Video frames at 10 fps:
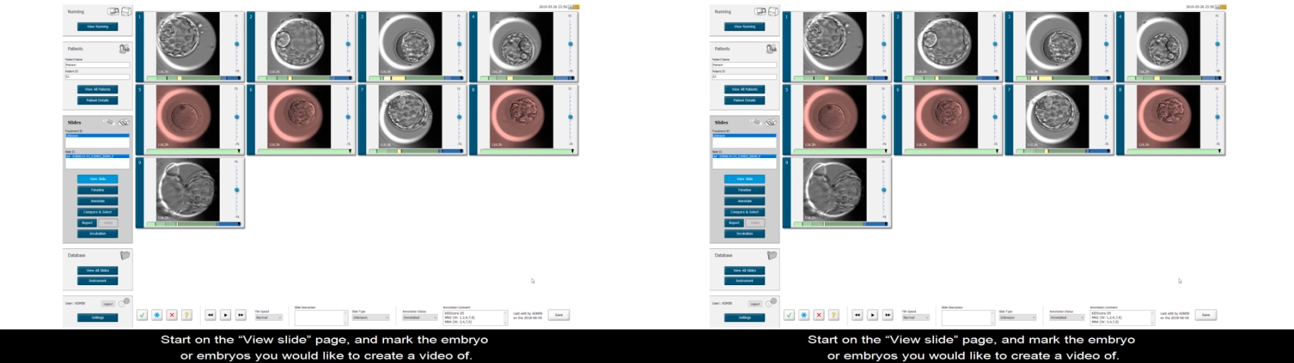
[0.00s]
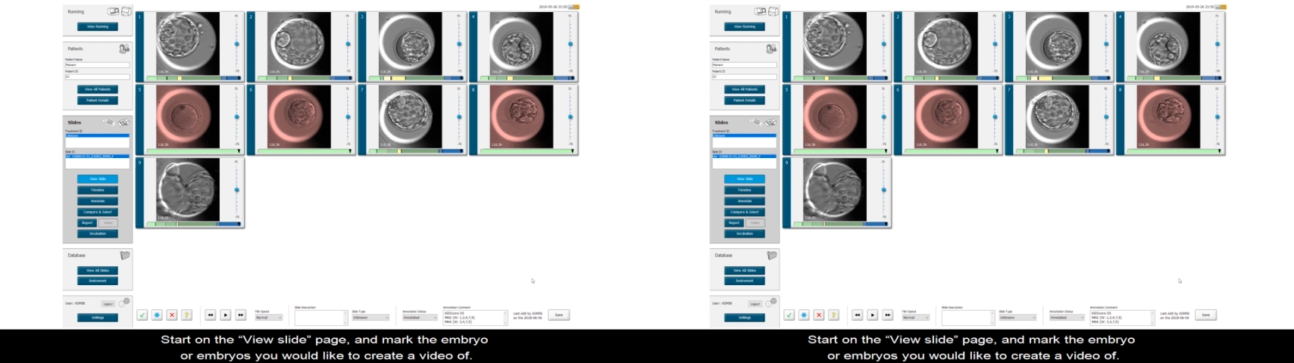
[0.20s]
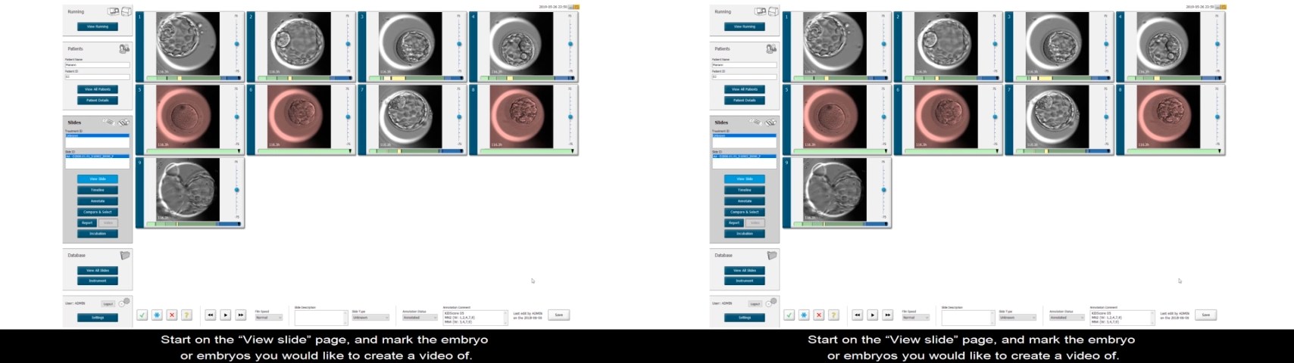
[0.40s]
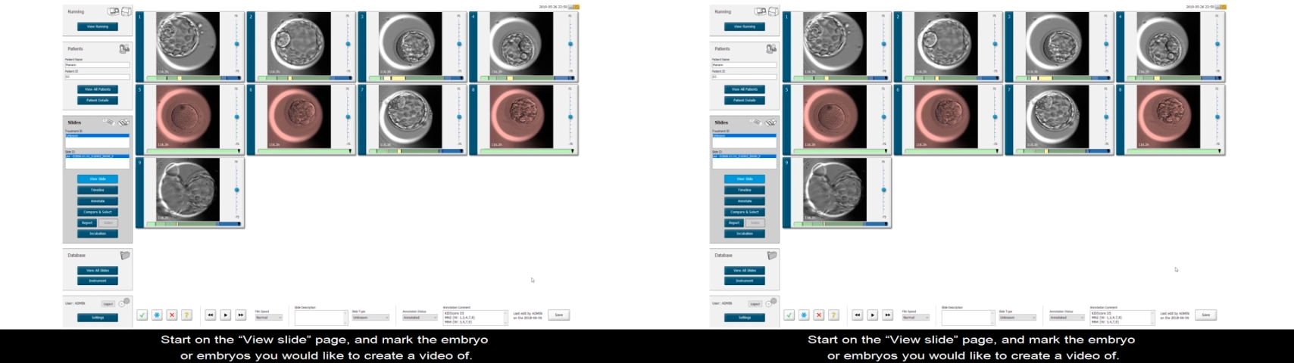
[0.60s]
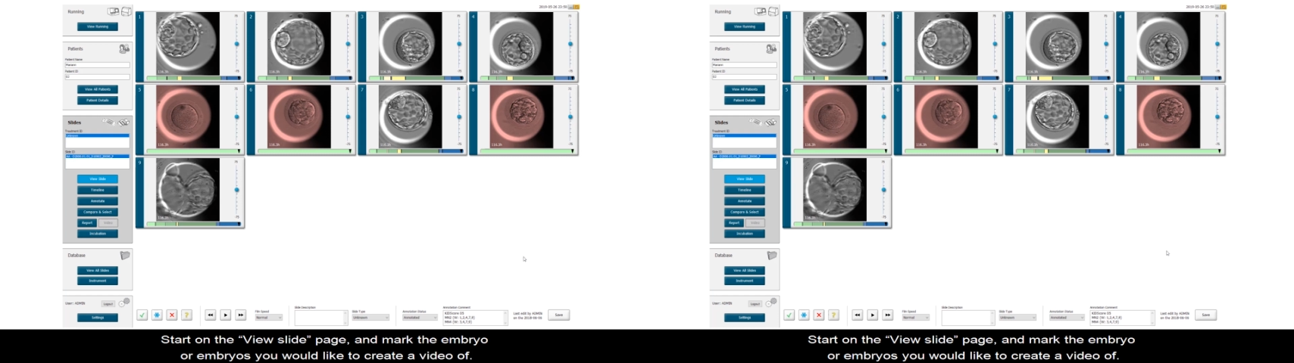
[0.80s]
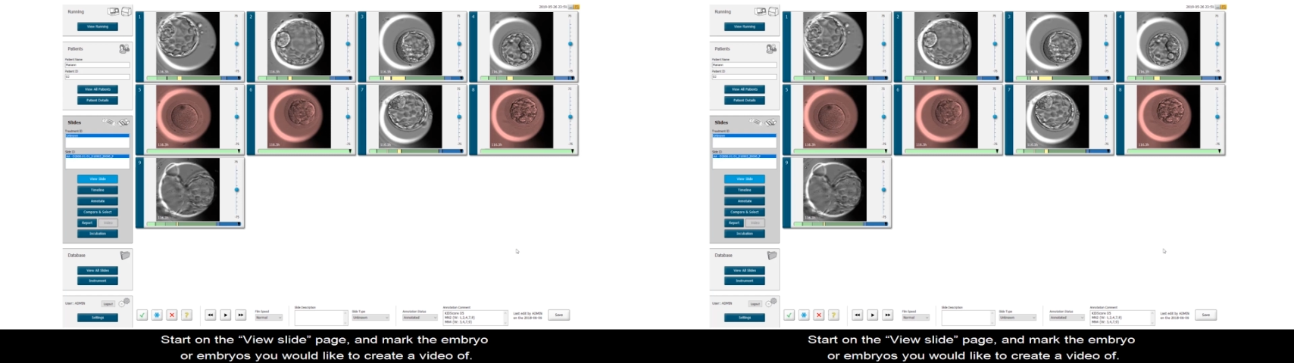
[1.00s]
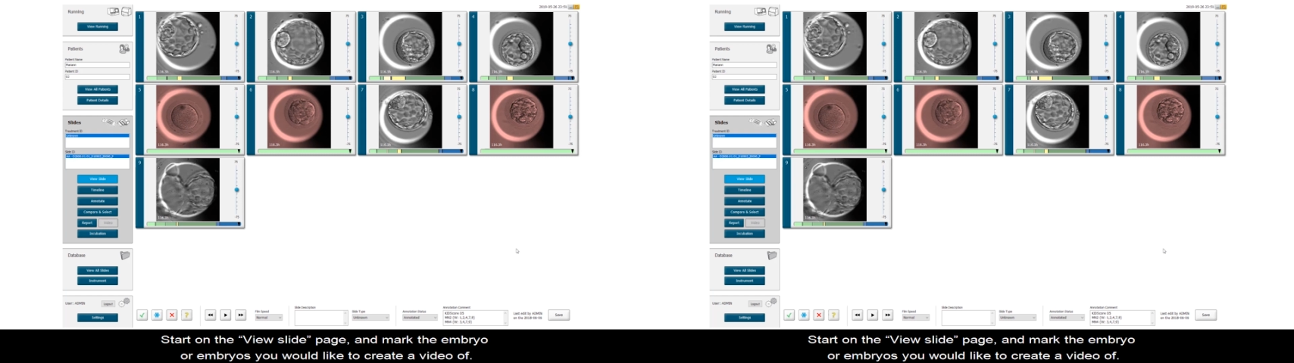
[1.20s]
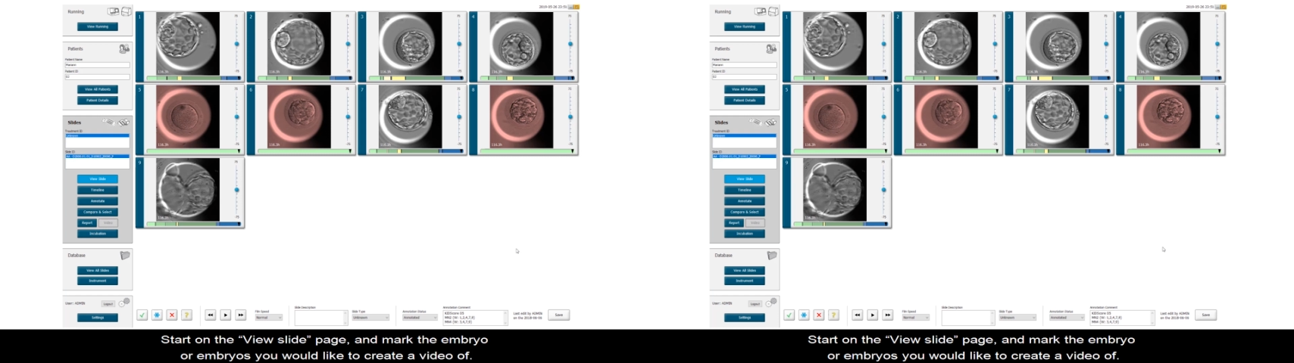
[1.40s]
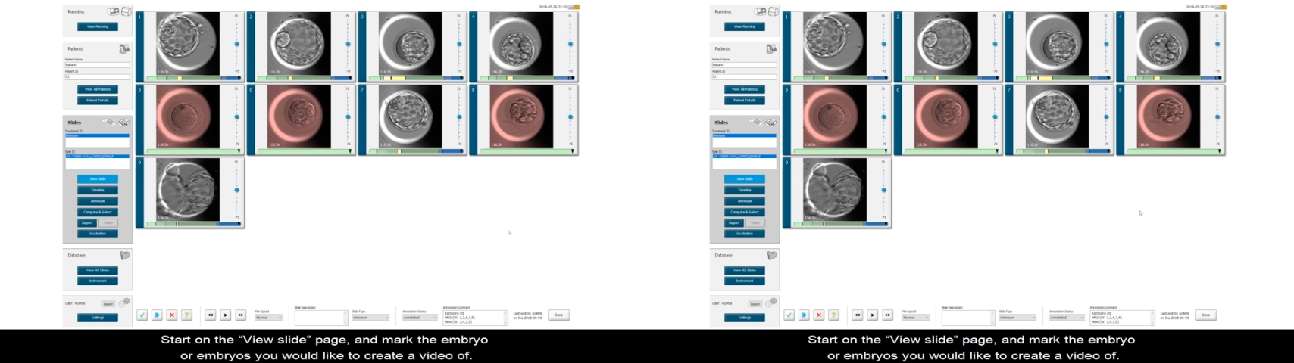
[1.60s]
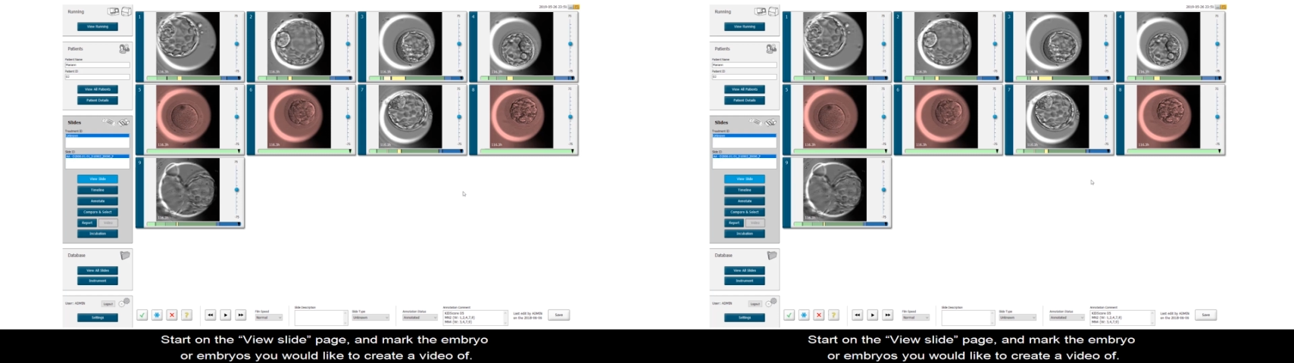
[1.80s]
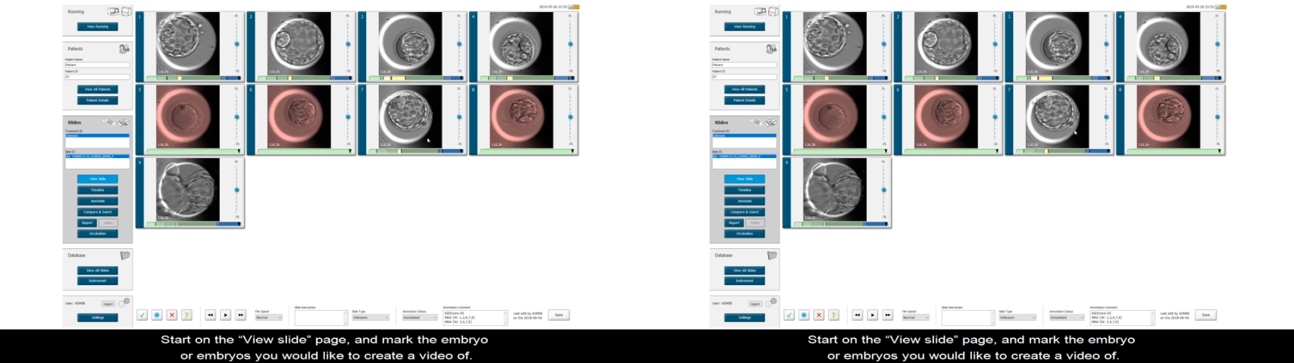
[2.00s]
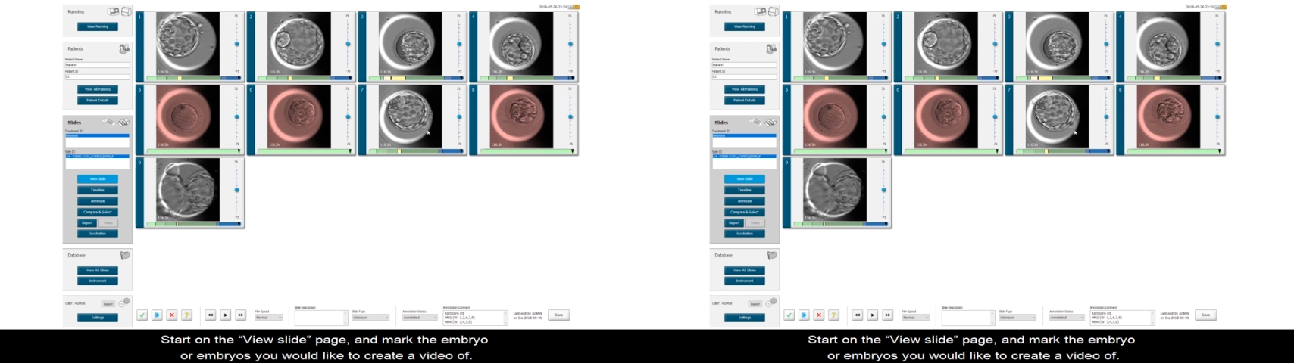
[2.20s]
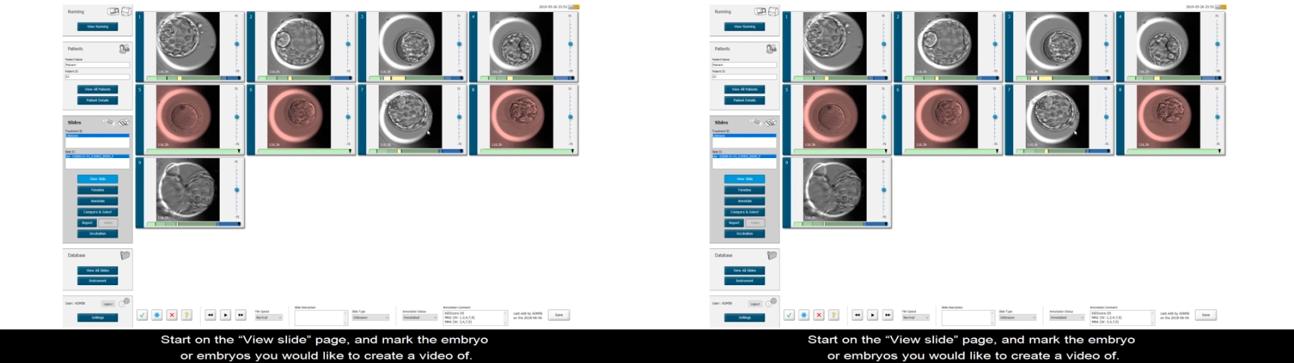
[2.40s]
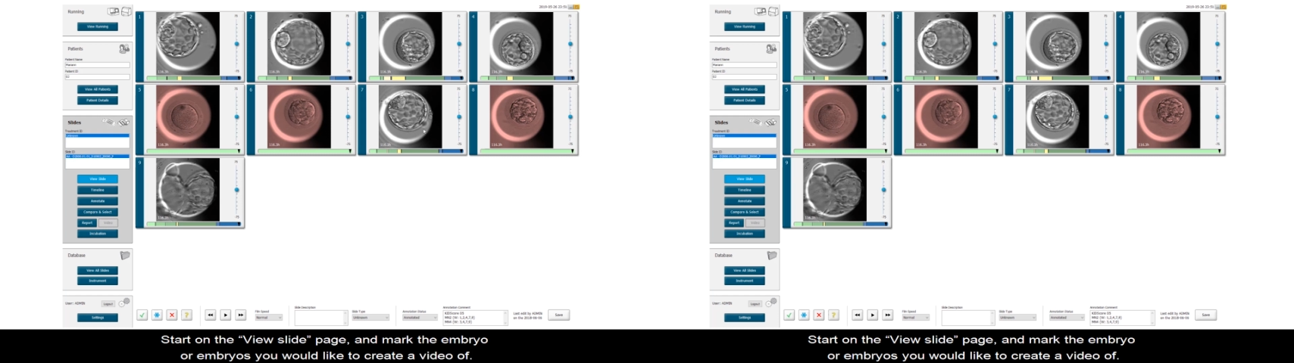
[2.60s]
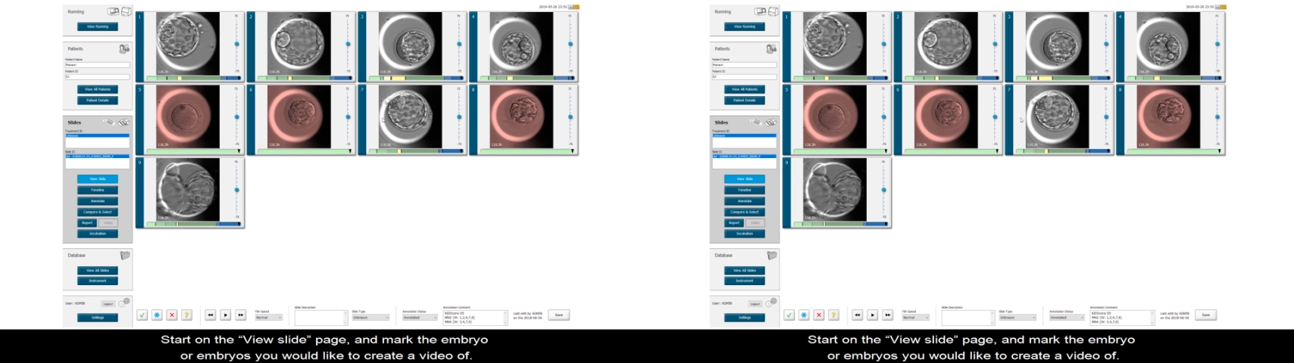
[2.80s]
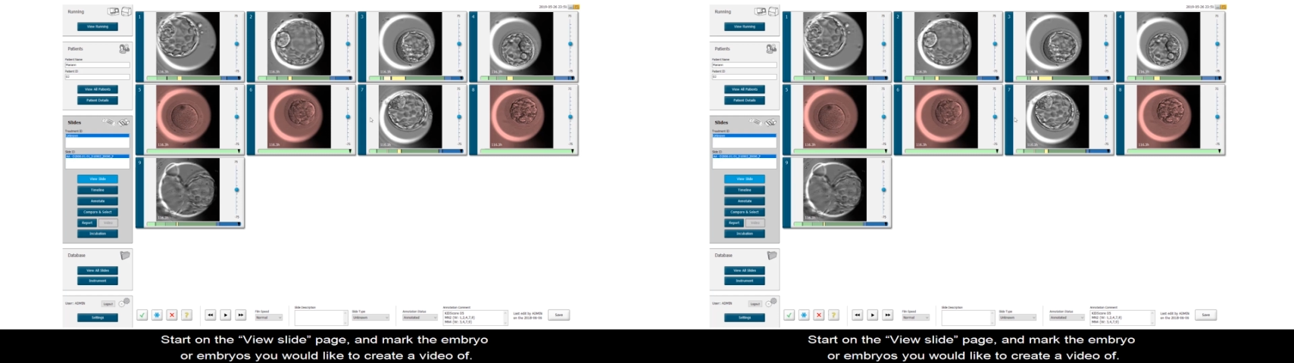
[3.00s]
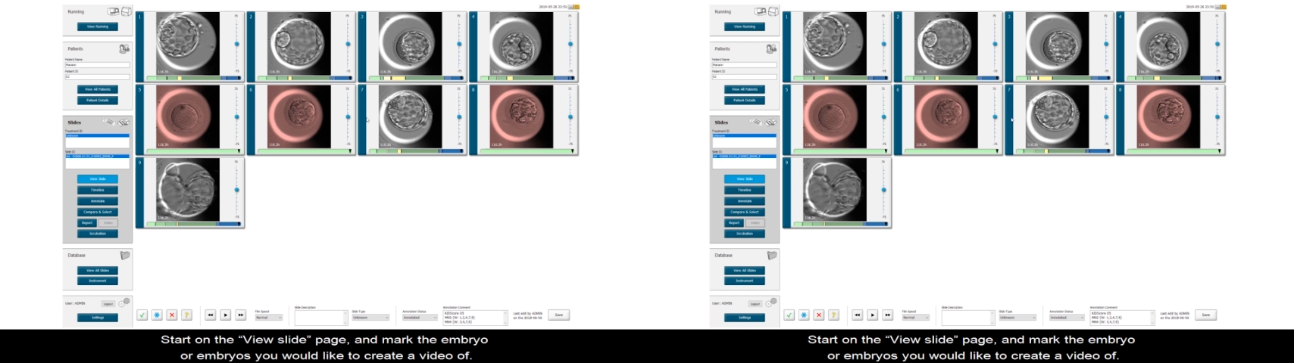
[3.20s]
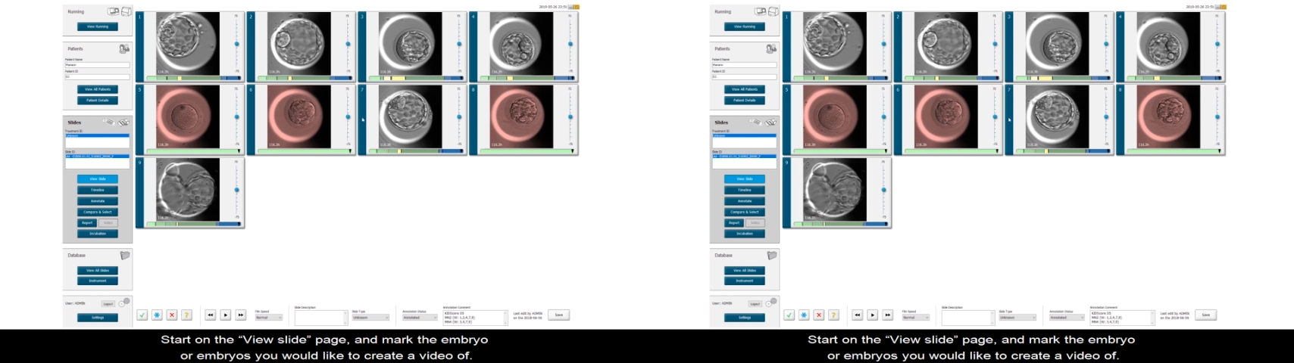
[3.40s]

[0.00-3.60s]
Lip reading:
(no speaker visible)